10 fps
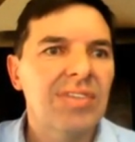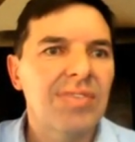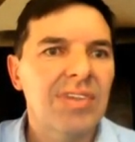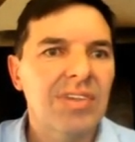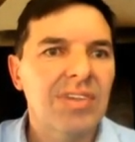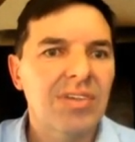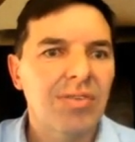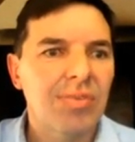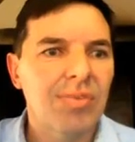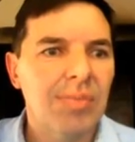if the
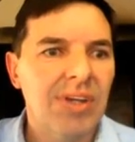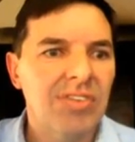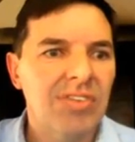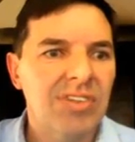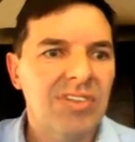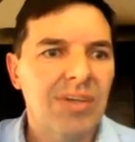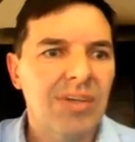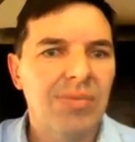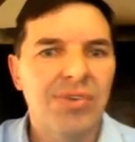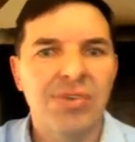confirmations come
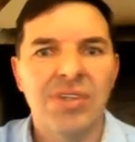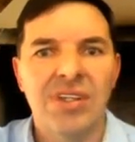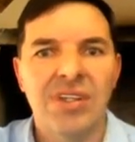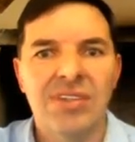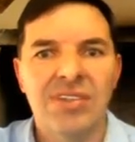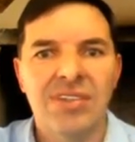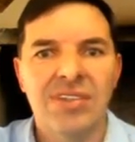through yet.